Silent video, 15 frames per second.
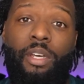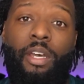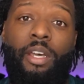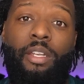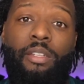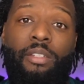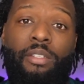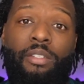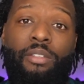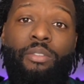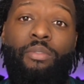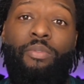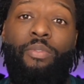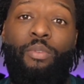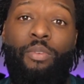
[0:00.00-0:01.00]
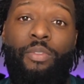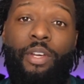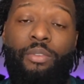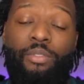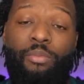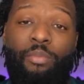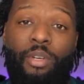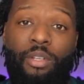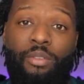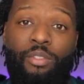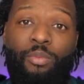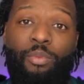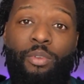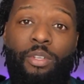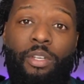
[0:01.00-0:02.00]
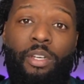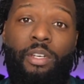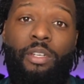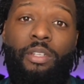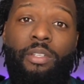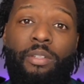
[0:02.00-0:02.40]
and £4,000 per year.